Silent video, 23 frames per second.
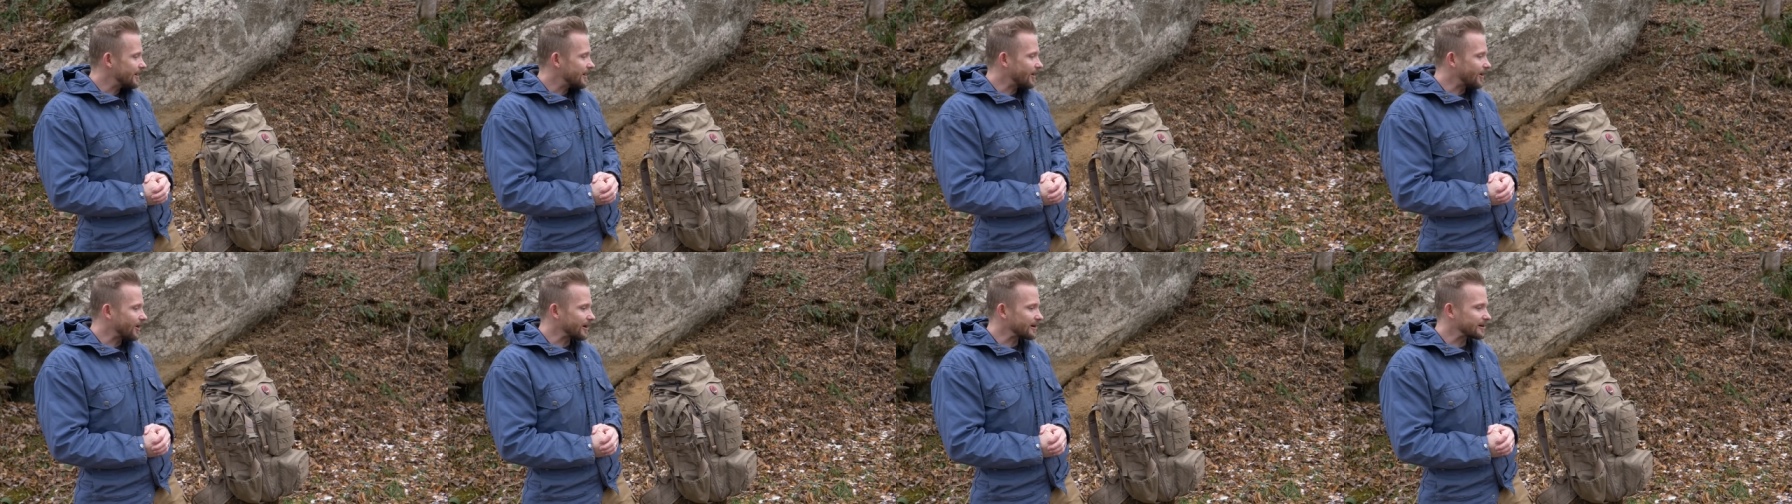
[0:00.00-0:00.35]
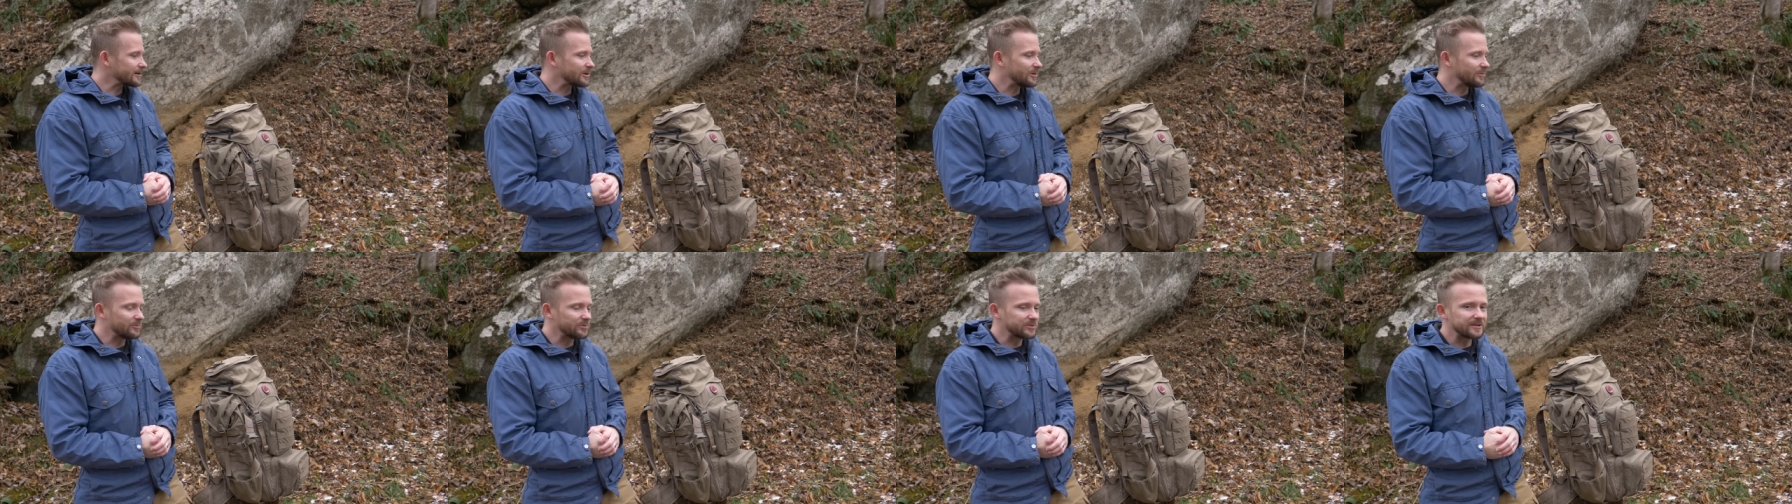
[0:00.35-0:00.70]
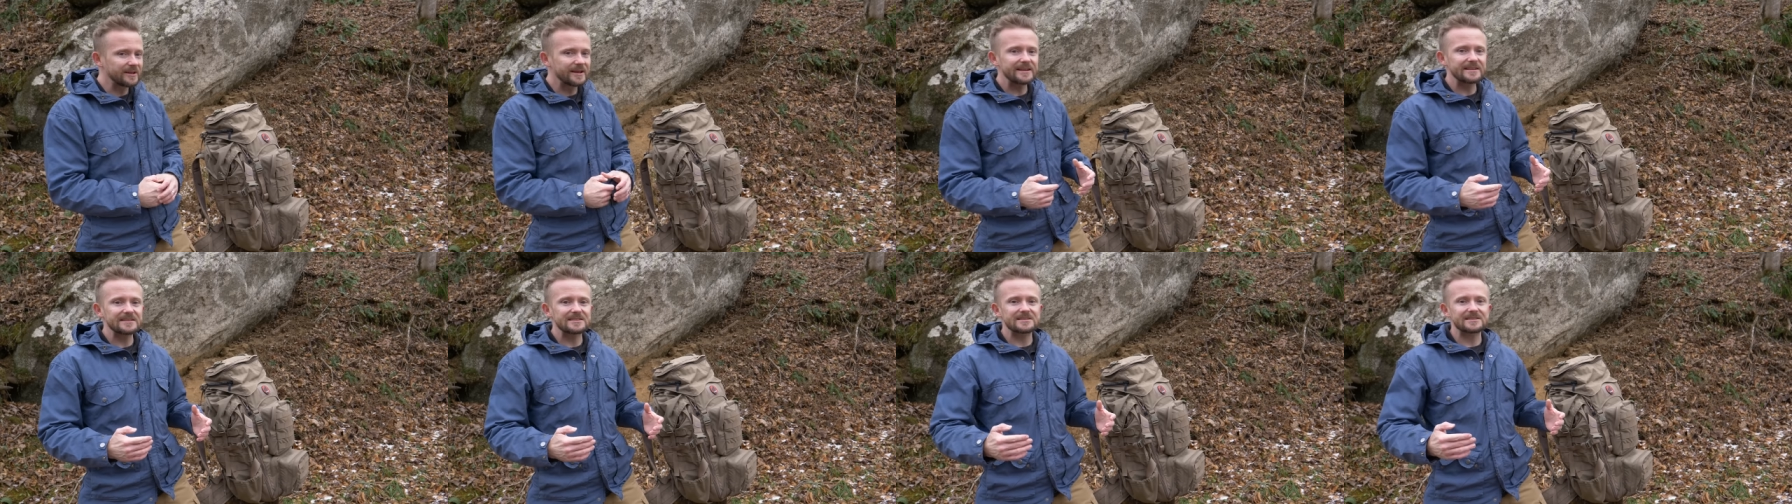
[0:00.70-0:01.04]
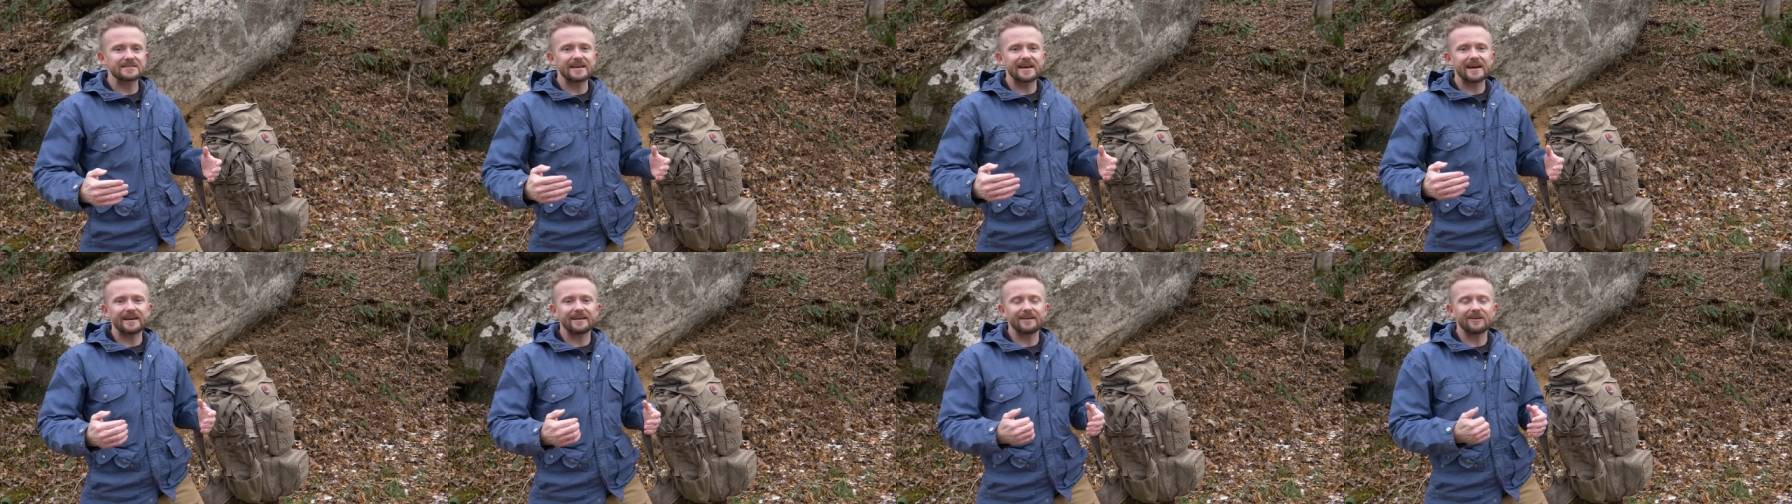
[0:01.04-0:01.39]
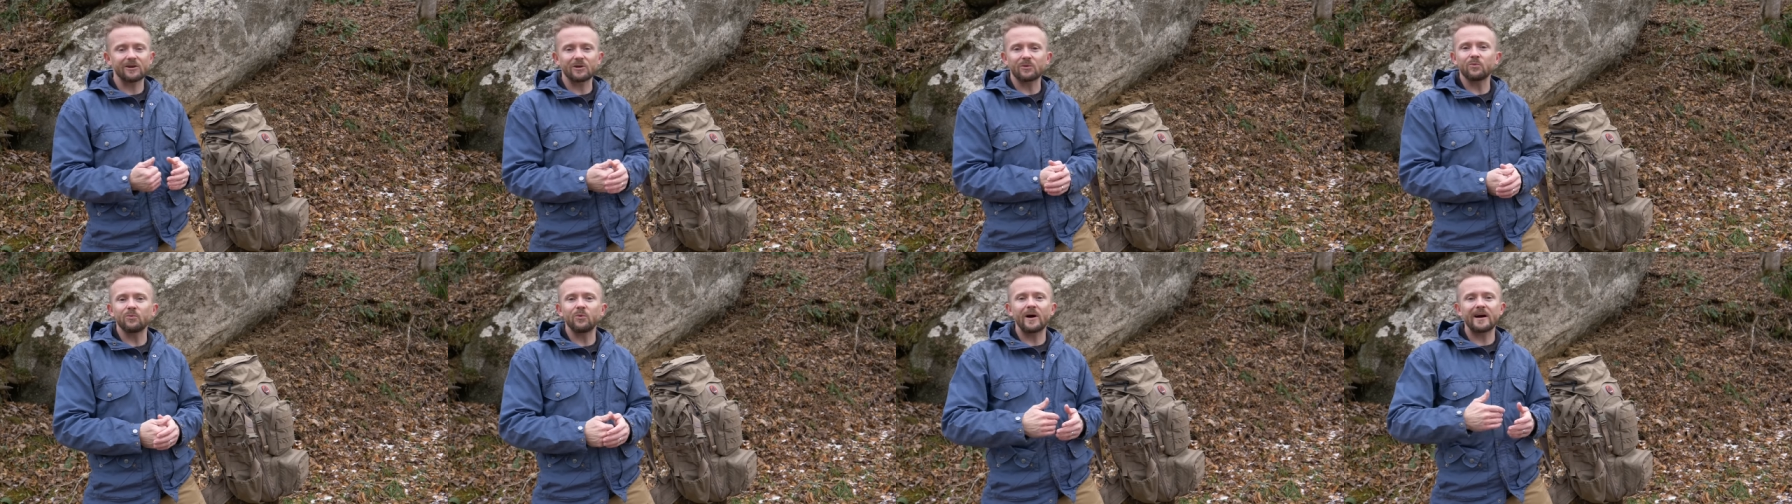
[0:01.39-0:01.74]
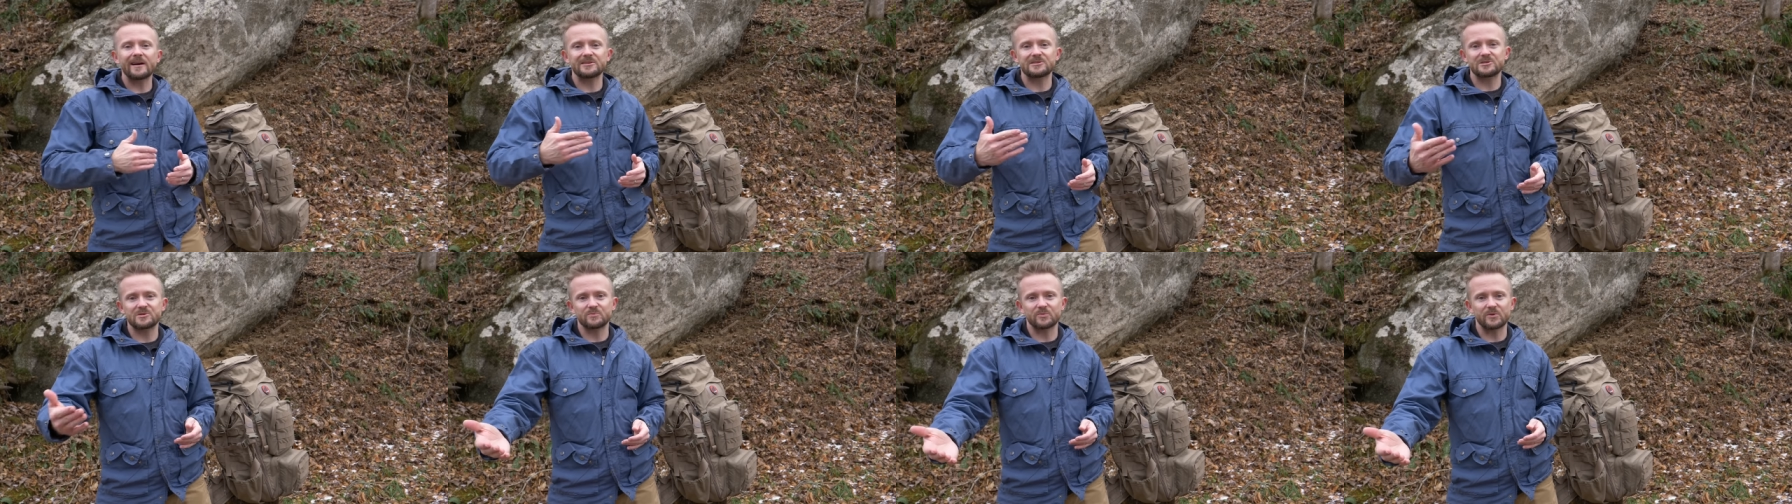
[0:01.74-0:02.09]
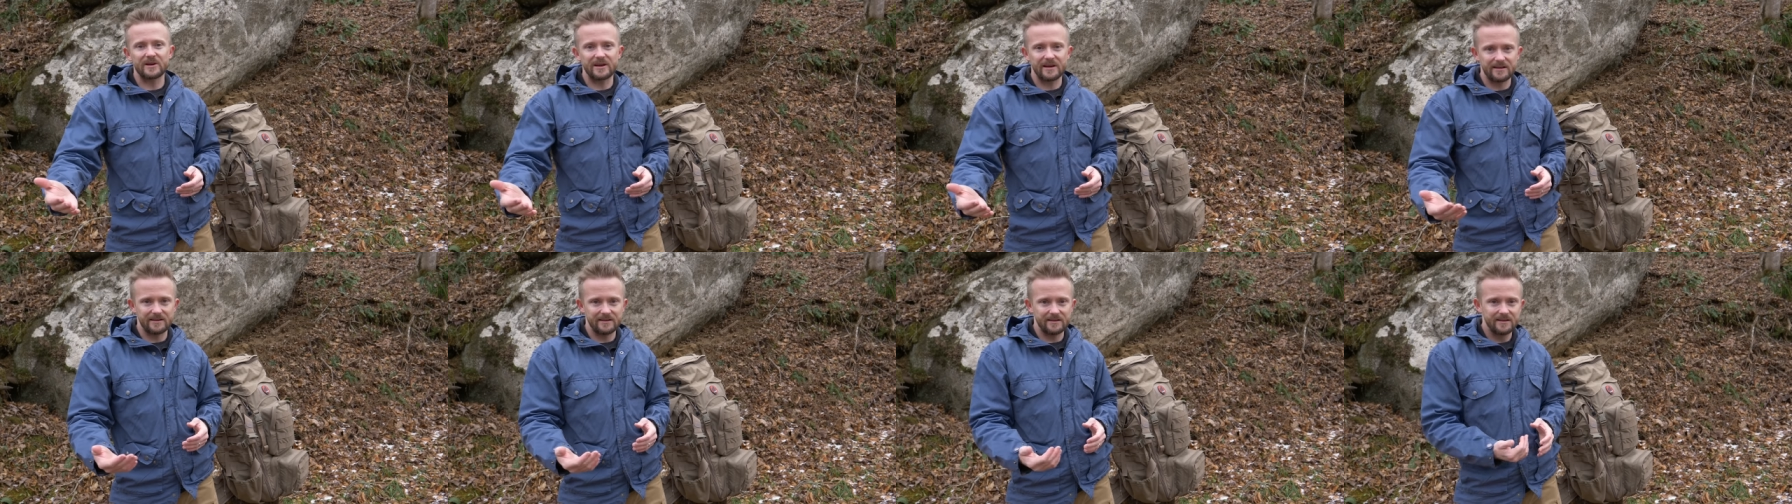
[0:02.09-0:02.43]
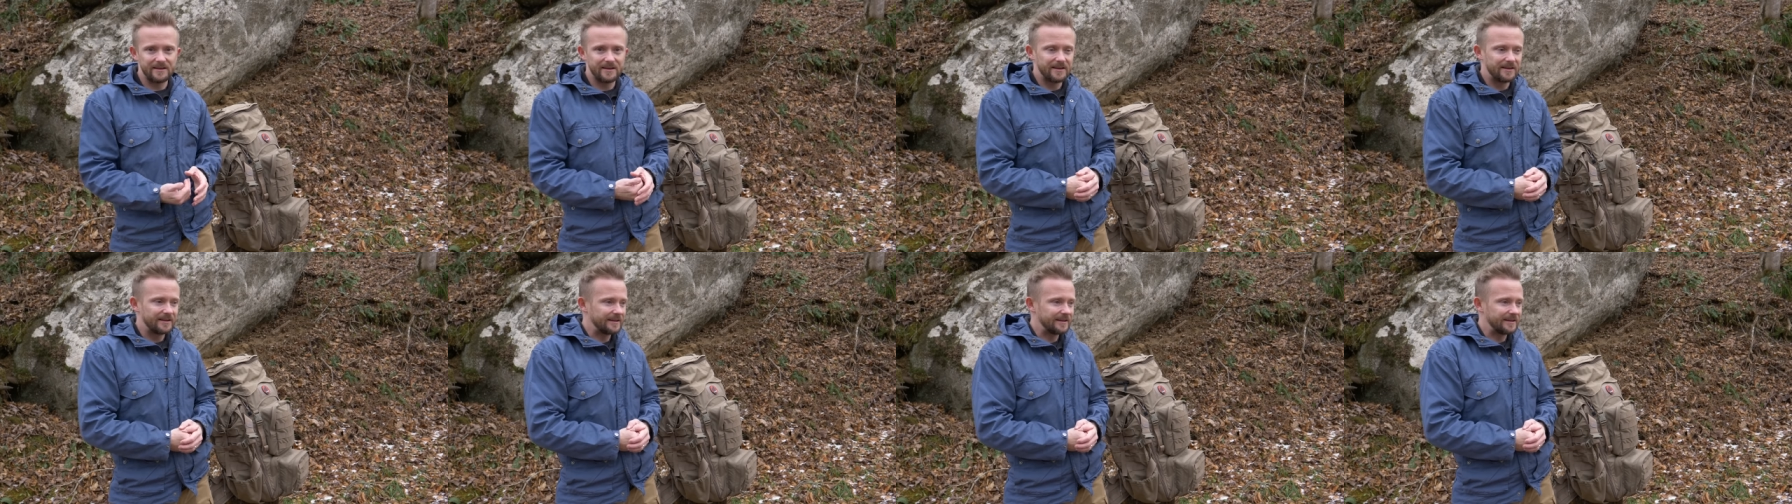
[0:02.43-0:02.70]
are complaints that are widespread